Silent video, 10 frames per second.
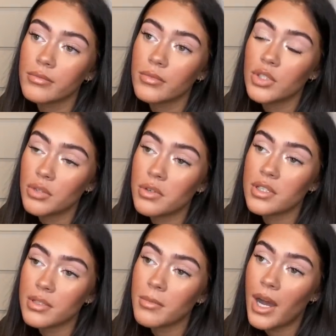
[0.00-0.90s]
do you want
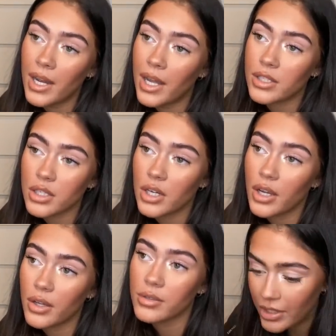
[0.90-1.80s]
some eyelash
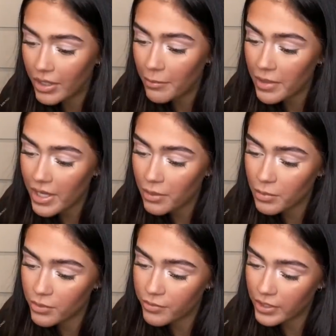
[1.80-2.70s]
glue? Let me help
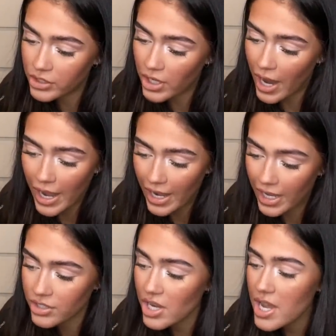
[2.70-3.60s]
you fix your
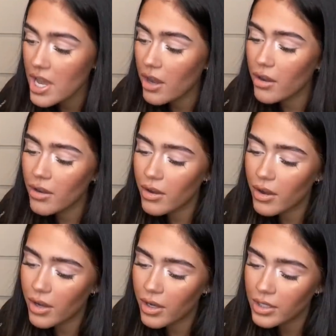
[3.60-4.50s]
eyelash.
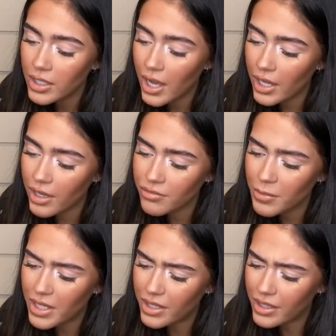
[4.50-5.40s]
Oh, I love
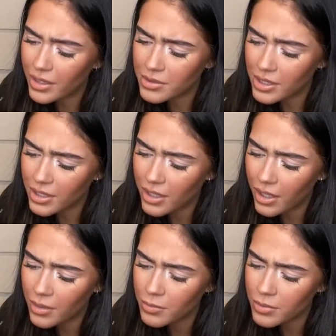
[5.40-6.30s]
meeting girls in
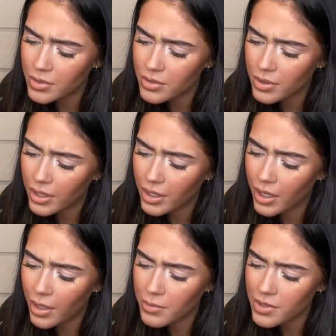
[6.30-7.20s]
clubs. In
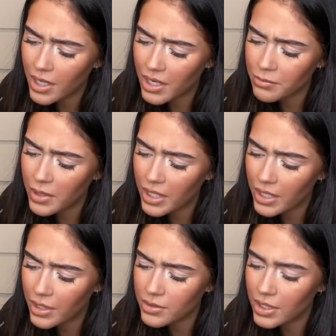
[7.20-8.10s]
clubs? I love meeting
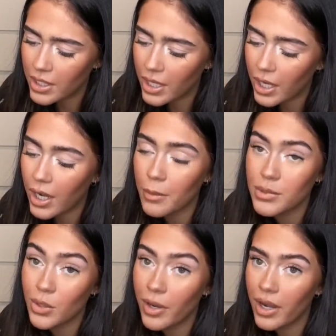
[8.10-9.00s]
girls in club
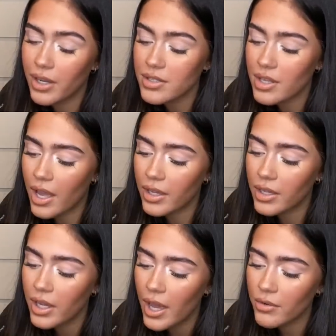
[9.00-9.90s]
toilets, like.
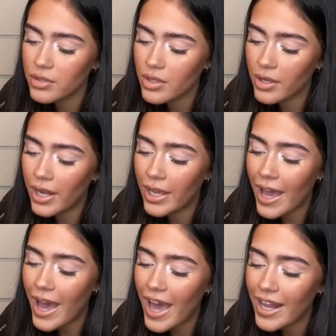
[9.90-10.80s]
Everyone's so kind, like, hi,
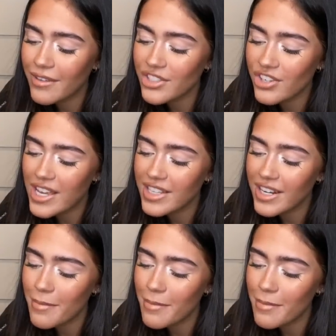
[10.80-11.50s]
I love your dress